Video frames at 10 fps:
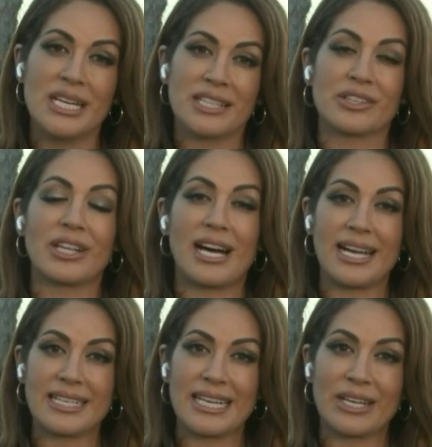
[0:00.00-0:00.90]
the
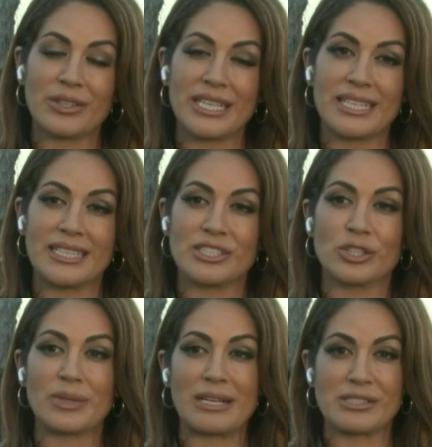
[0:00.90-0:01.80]
Lahaina area, into
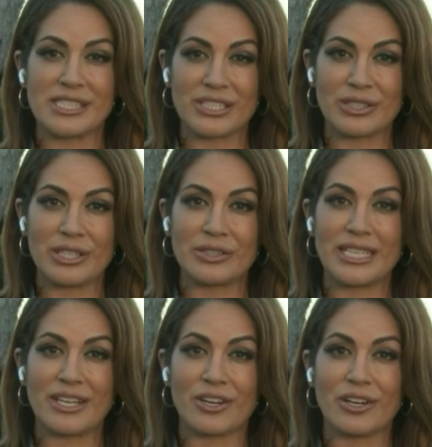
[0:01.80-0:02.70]
Ground Zero.
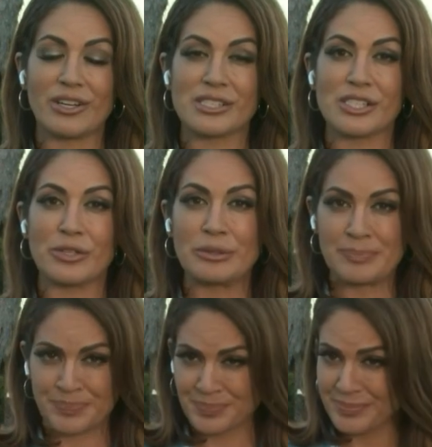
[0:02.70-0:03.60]
They are also
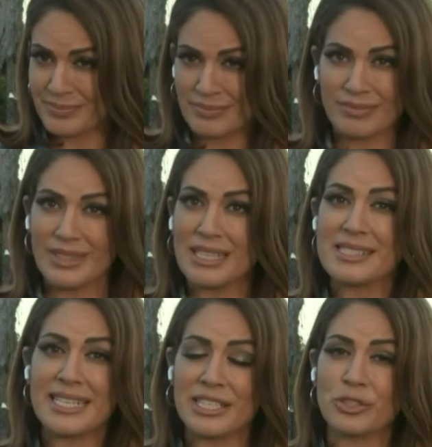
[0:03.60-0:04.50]

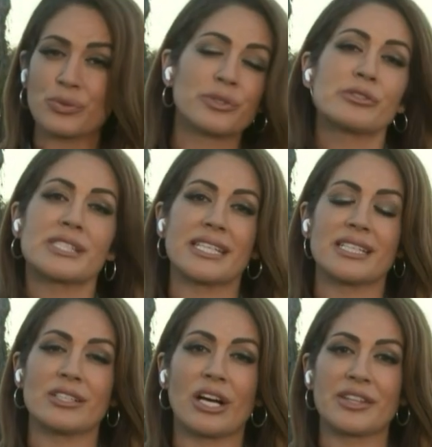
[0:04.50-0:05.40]
sending crews
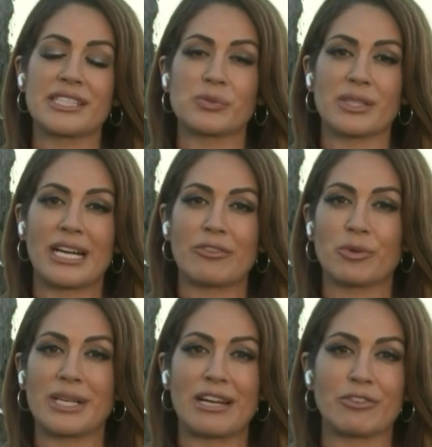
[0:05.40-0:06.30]
in on this
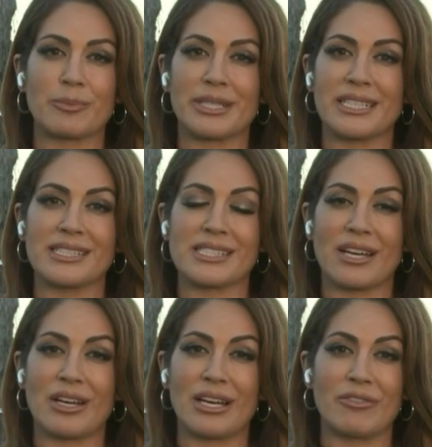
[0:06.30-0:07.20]
recovery effort, but it is
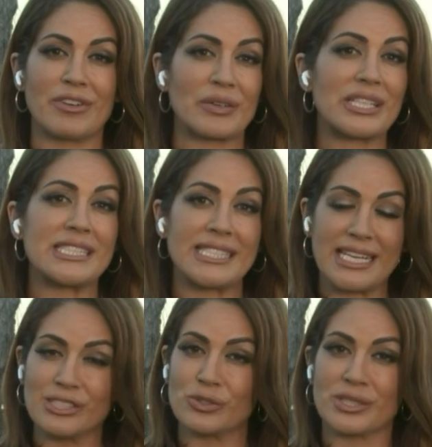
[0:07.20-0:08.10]
a, a, very
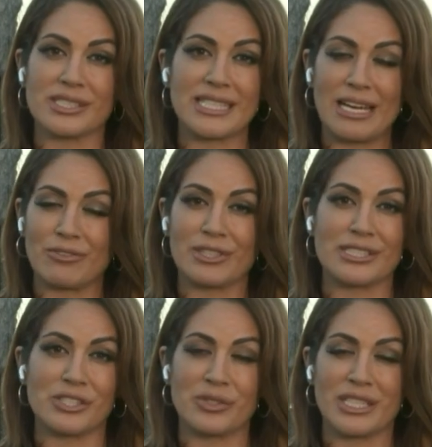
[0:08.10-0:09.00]
dangerous effort,
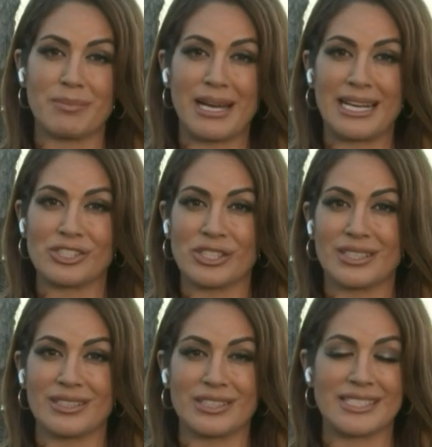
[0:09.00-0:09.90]
as you can
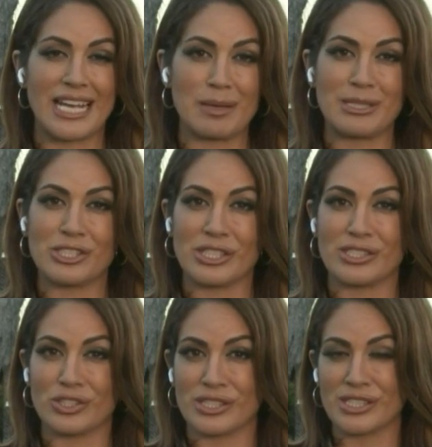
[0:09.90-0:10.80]
imagine. The damage
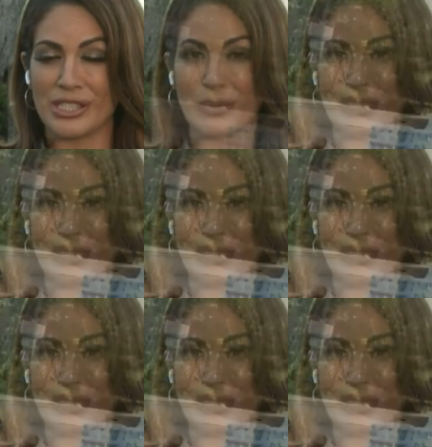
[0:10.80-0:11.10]
is just so